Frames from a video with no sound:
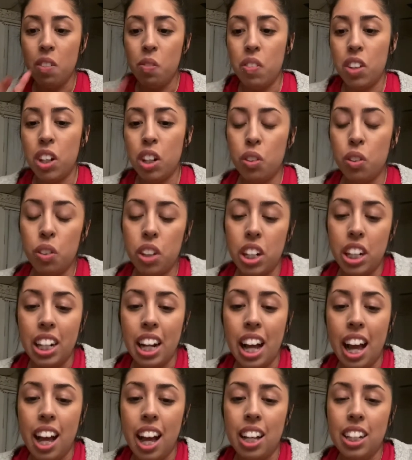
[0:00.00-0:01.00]

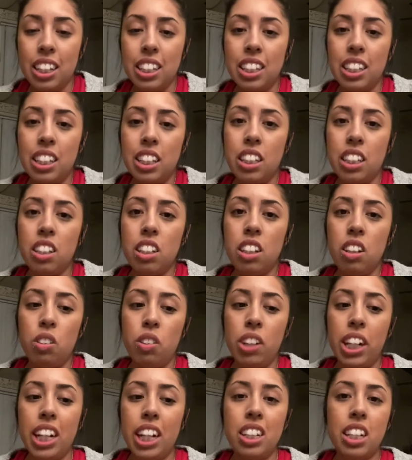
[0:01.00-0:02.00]
whereas when I
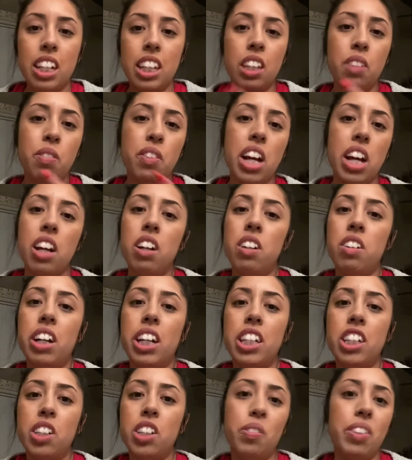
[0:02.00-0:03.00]
take them out, I
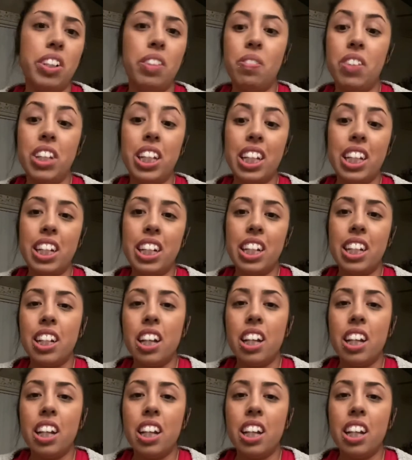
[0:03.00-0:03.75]
should be bleeding.